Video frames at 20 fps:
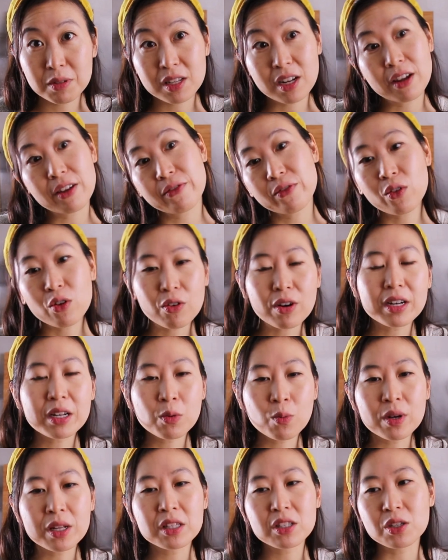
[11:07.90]
that I've already
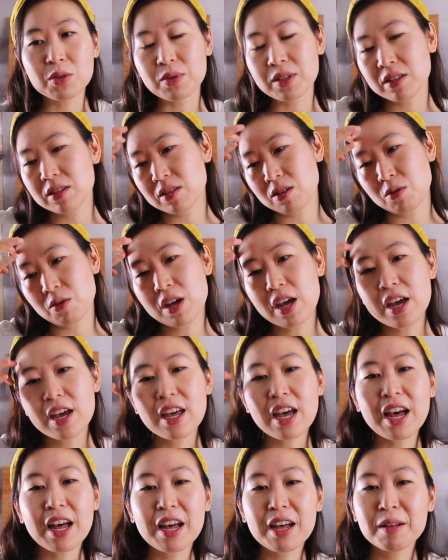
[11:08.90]
went to, and so
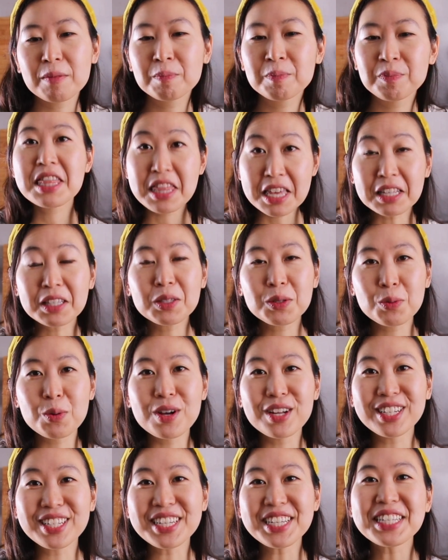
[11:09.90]
this
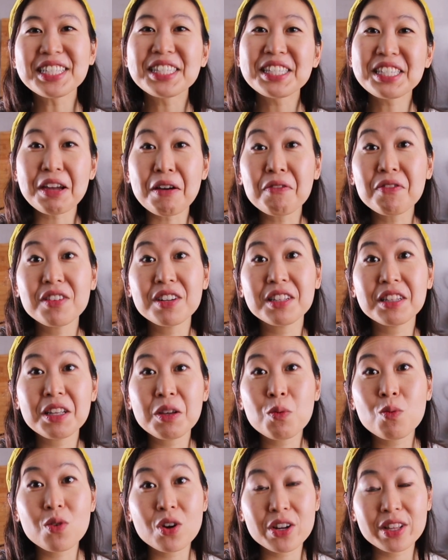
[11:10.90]
one is definitely
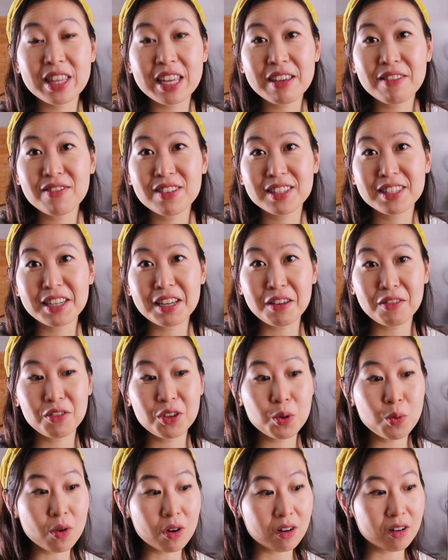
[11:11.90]
worth a visit if
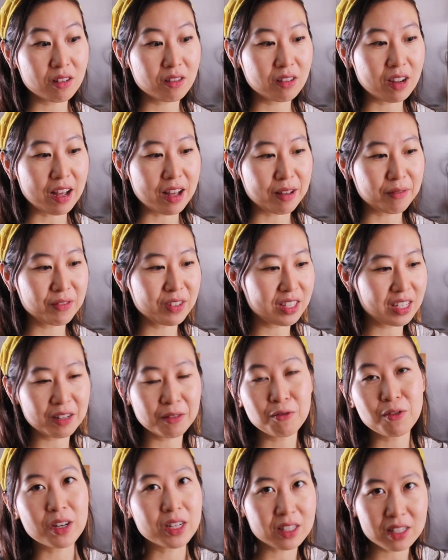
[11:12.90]
you are visiting
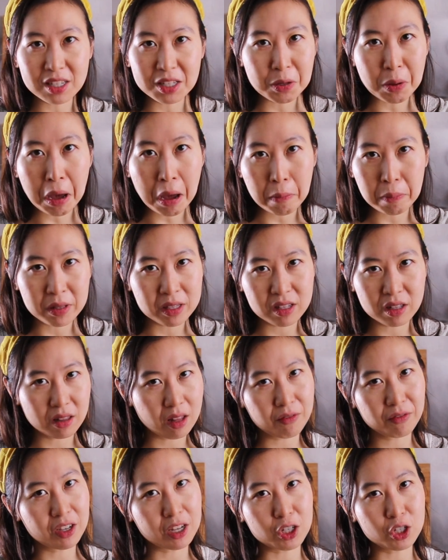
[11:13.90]
France and you happen to
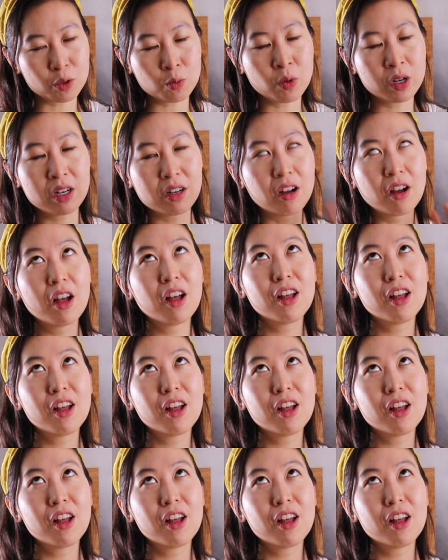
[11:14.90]
love kitchenware.